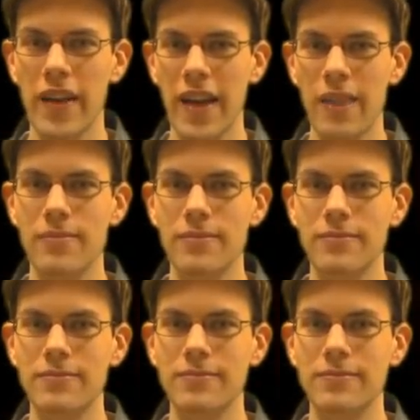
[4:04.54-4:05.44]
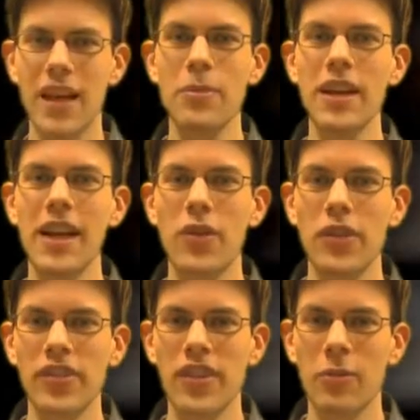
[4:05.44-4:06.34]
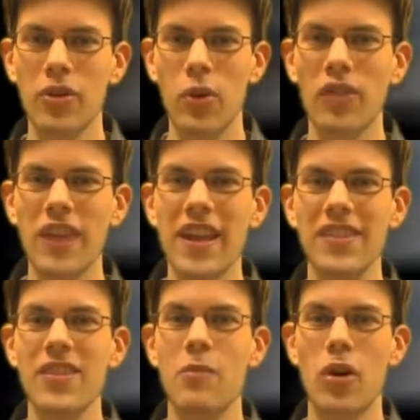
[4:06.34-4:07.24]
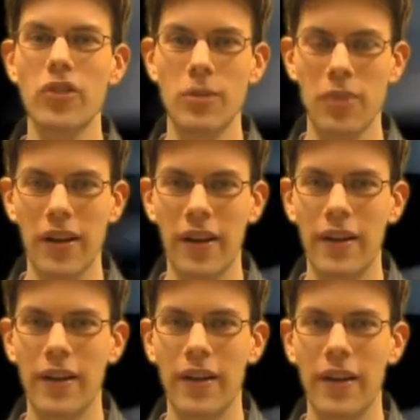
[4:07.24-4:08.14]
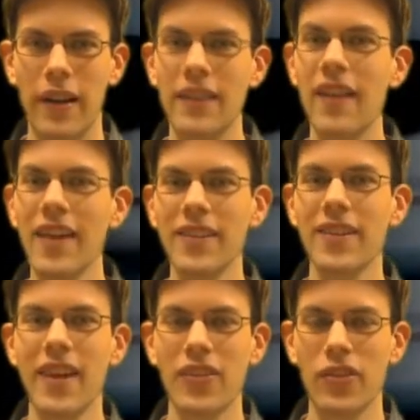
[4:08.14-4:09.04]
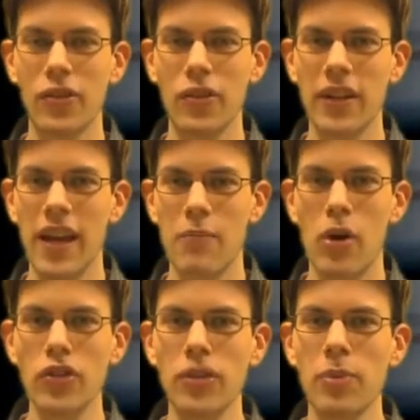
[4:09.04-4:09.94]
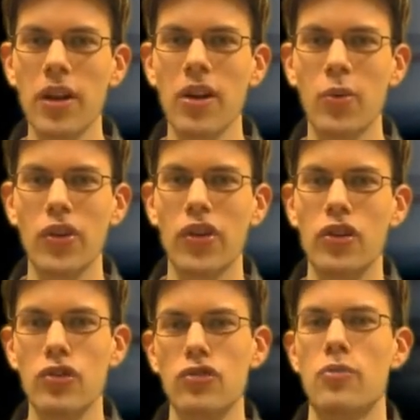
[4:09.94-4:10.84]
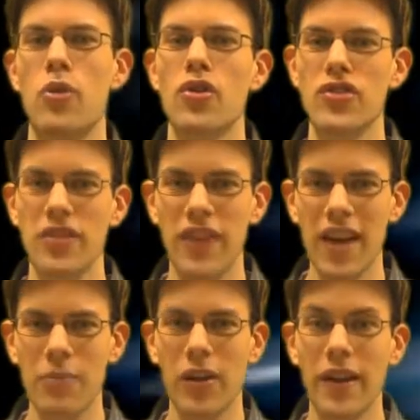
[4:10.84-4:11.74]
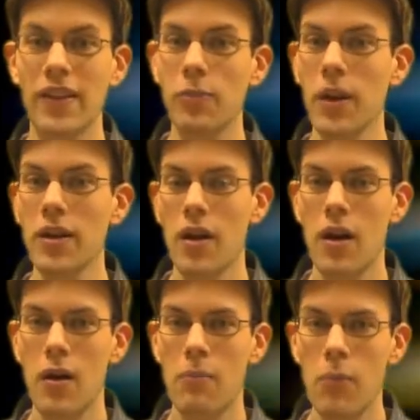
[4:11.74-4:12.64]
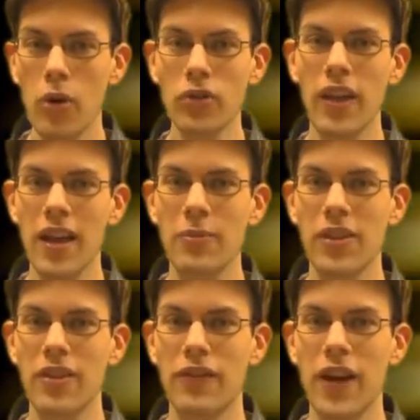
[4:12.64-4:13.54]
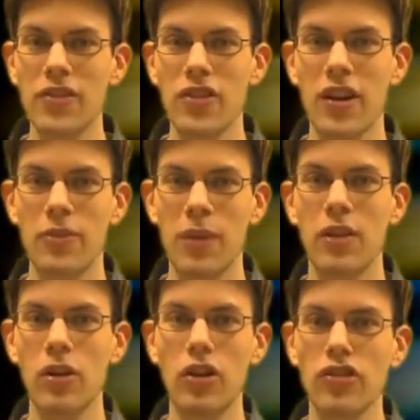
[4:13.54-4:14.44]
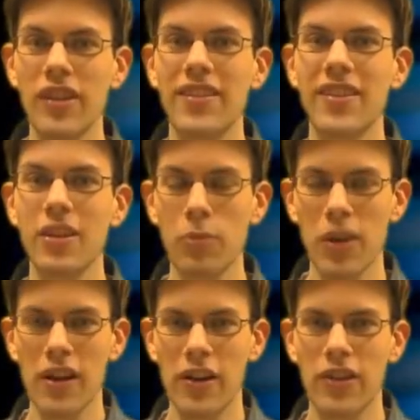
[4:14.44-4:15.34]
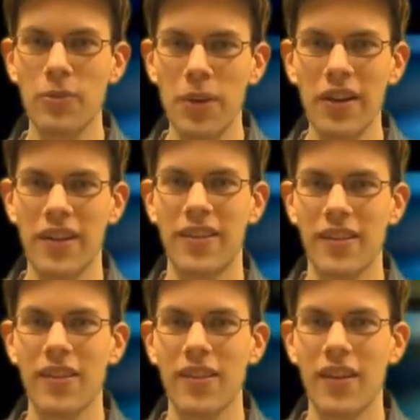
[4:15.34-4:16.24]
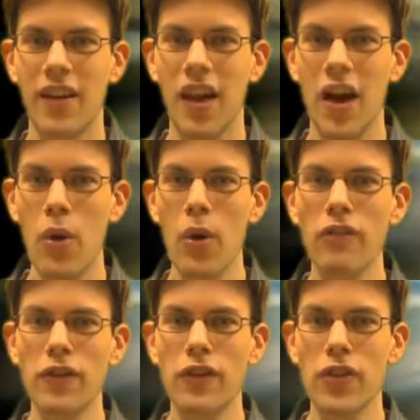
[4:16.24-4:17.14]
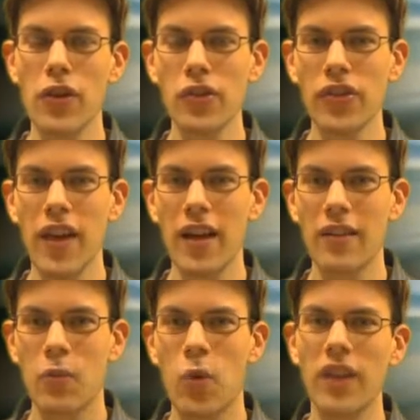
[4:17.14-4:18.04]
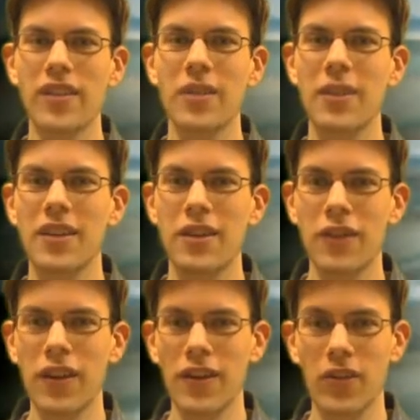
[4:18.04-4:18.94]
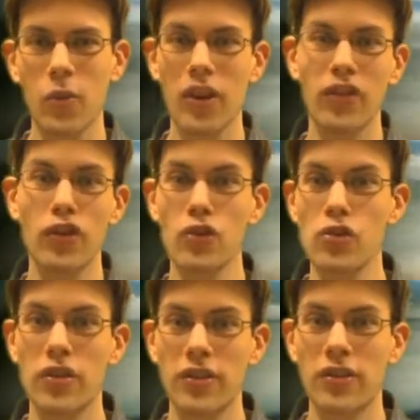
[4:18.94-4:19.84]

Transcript: the game. Coming in at reason number 12 is the multiplayer. In the last Assassin's Creed game, multiplayer was a huge portion of gameplay, despite most games in the franchise being largely single-player experiences. However, for those that want something different, as well as social